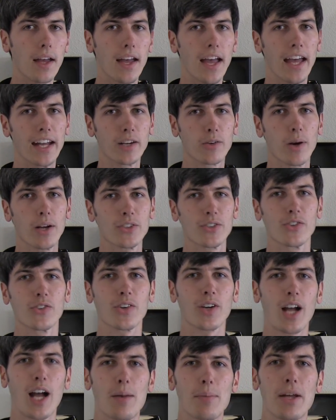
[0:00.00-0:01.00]
Any questions
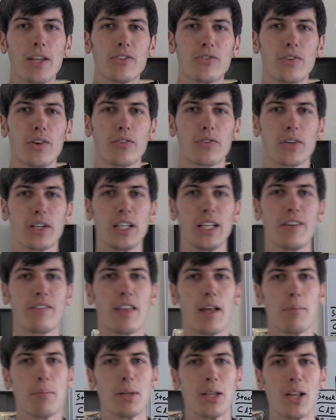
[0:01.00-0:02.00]
or comments, feel free to leave
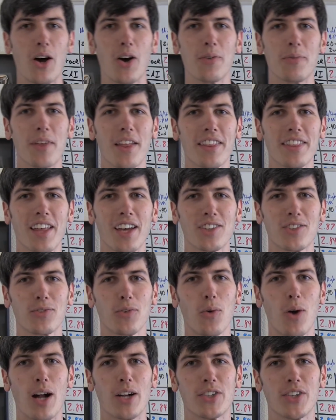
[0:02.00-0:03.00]
them below. Thanks for
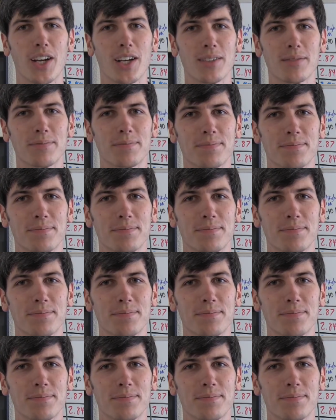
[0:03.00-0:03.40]
watching.